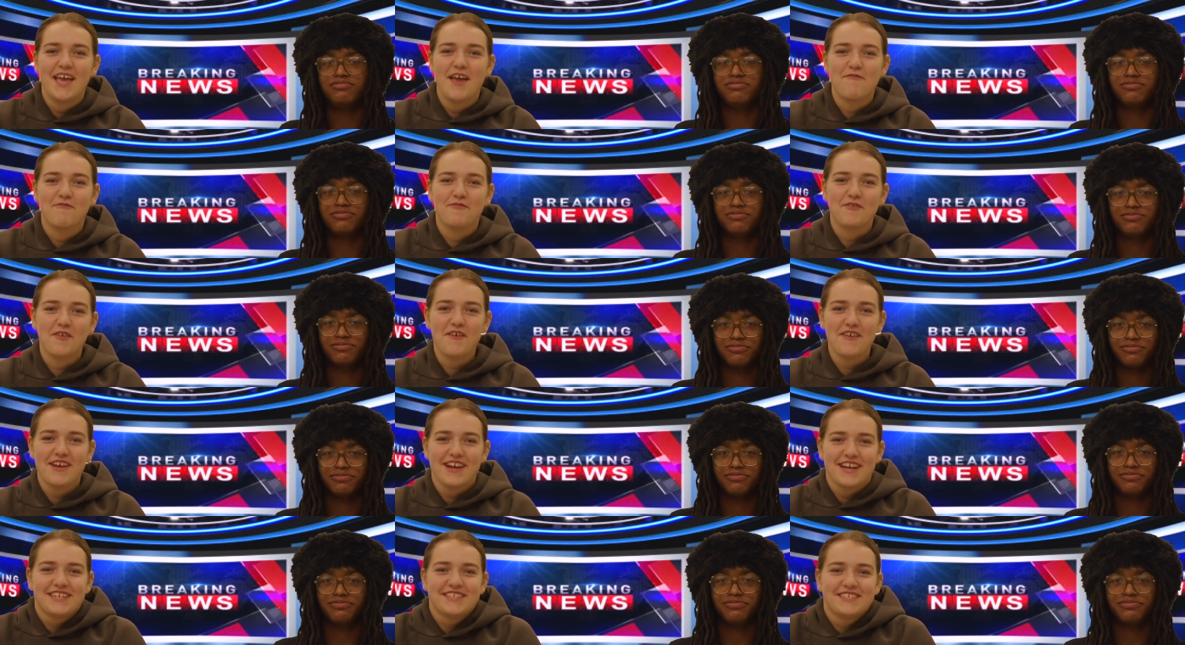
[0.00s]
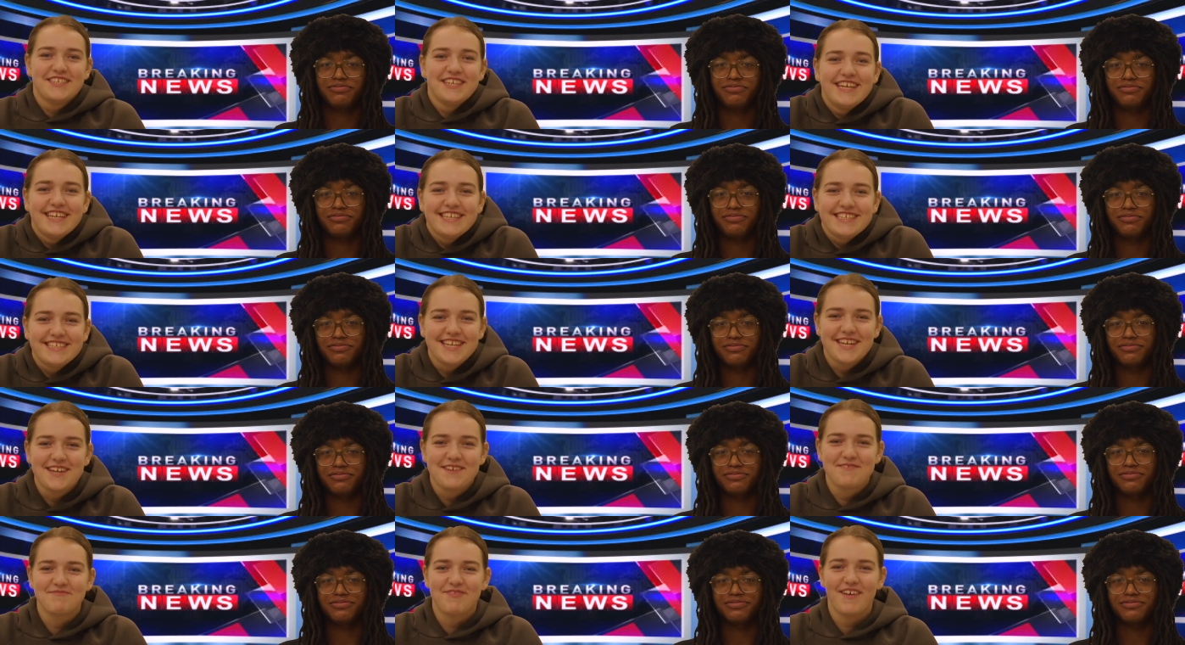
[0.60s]
Speaker 1: if you're
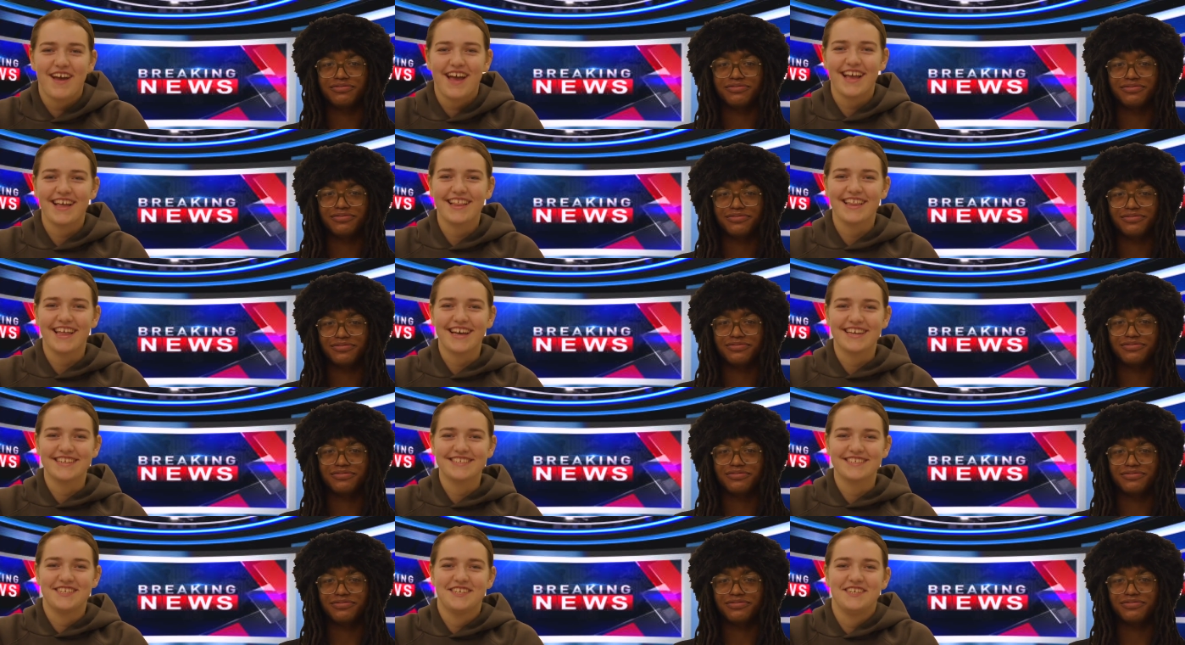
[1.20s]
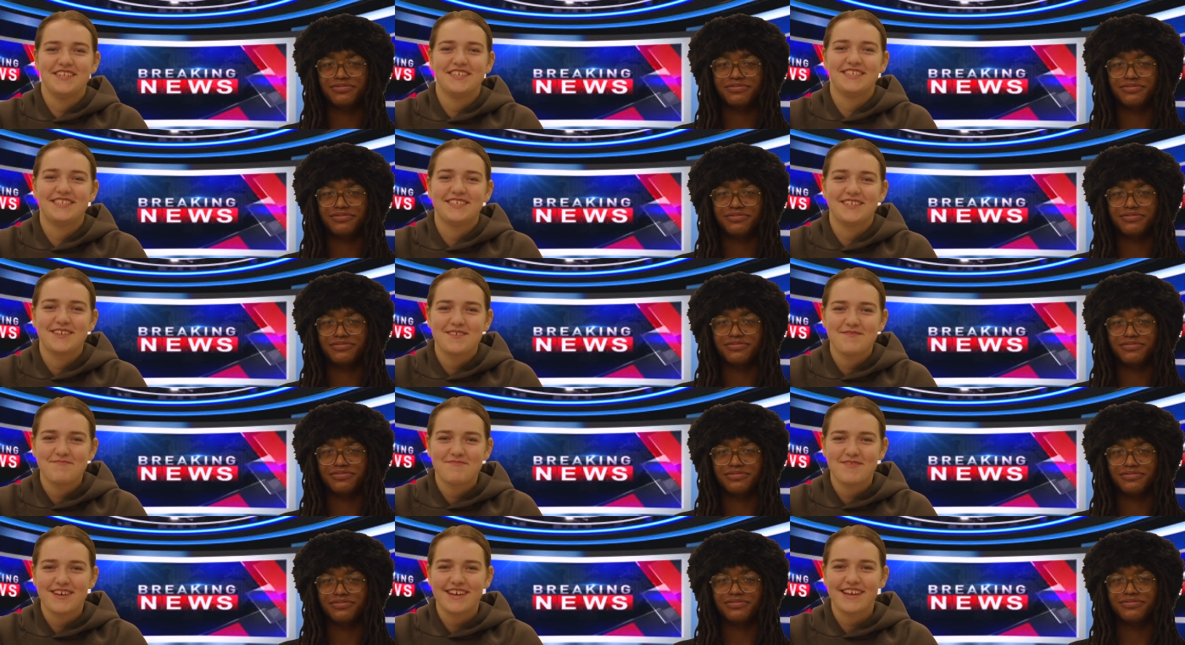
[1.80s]
interested in buying last year's
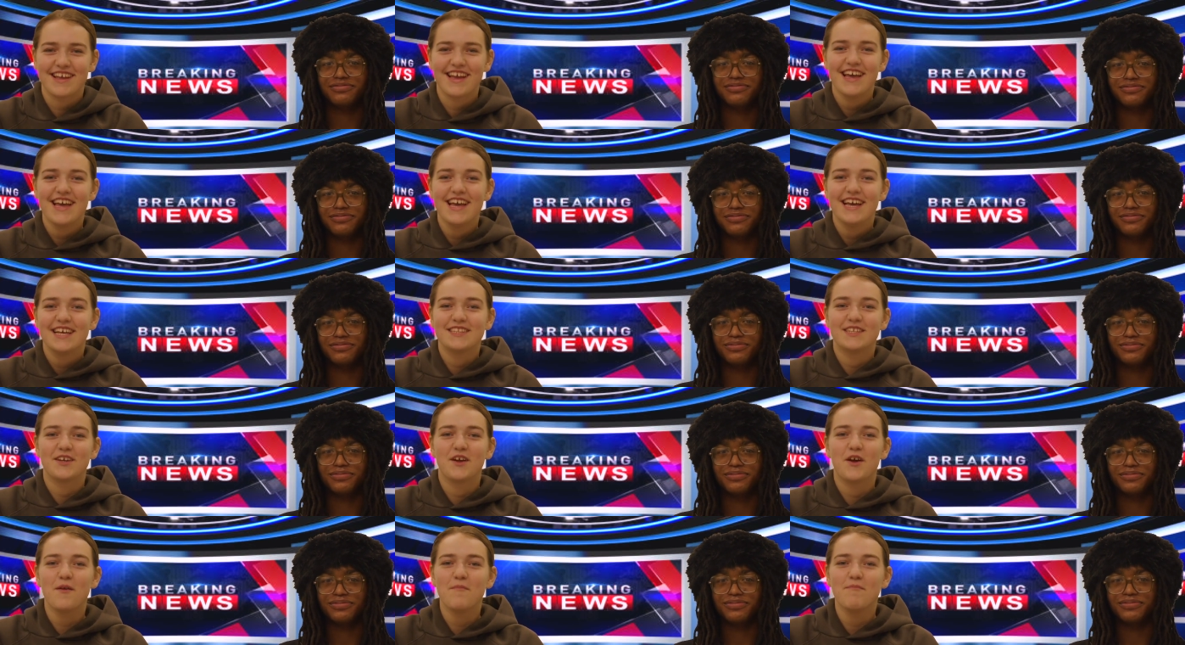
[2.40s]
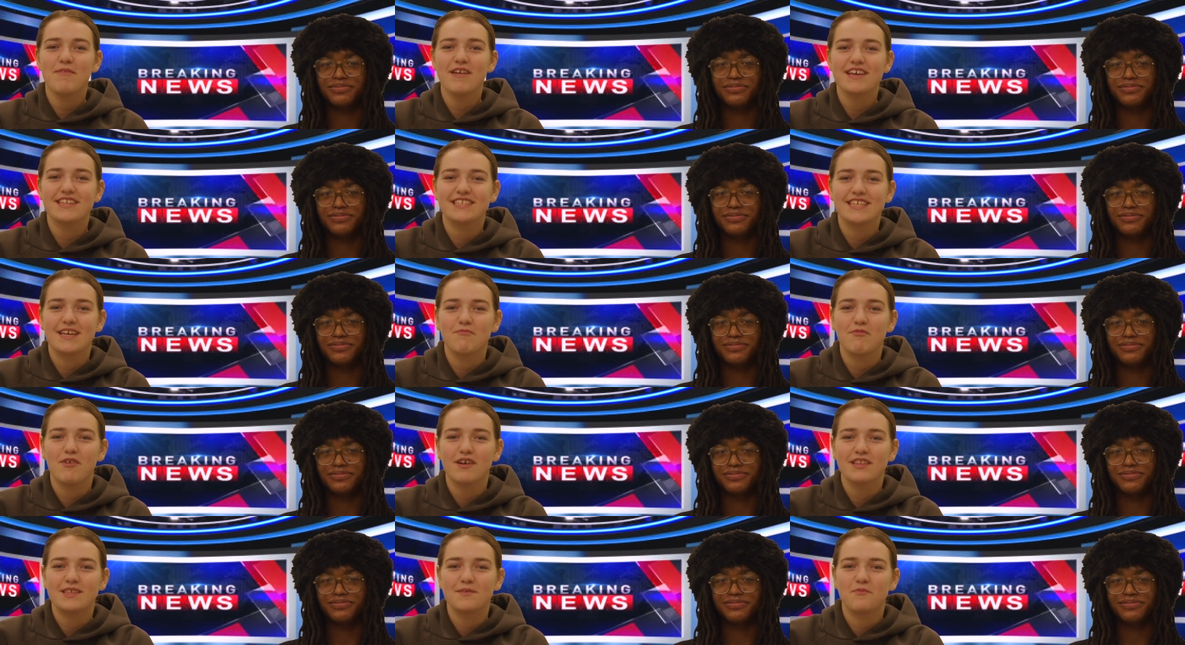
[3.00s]
yearbook, there will be a
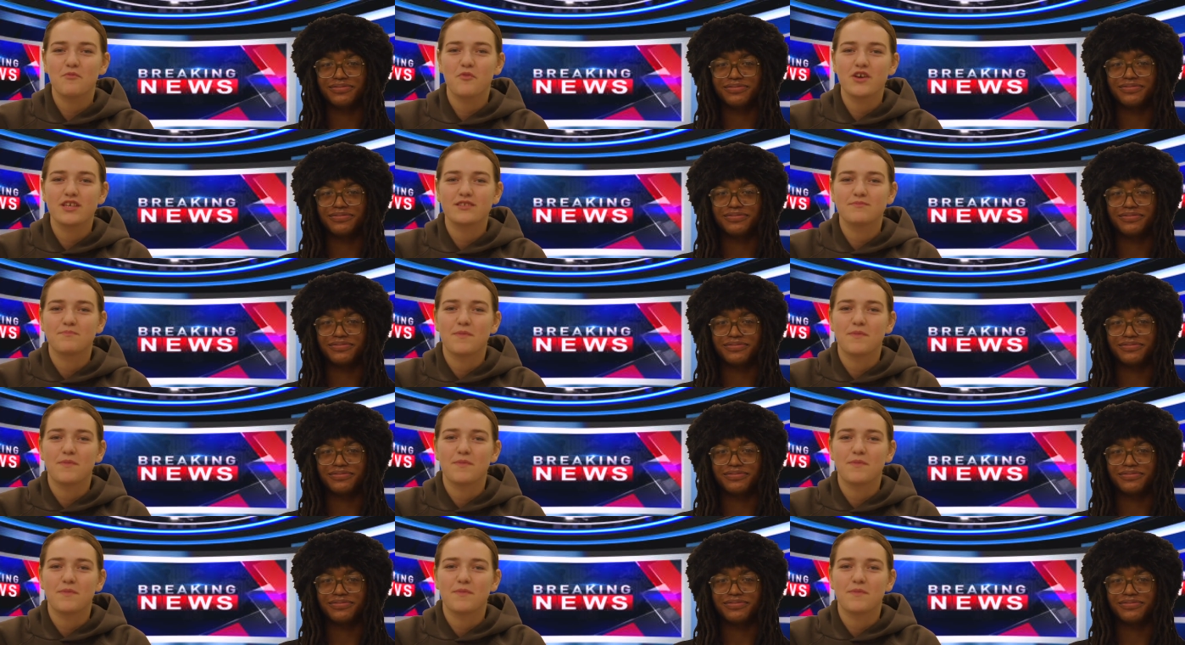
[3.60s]
table at the boys'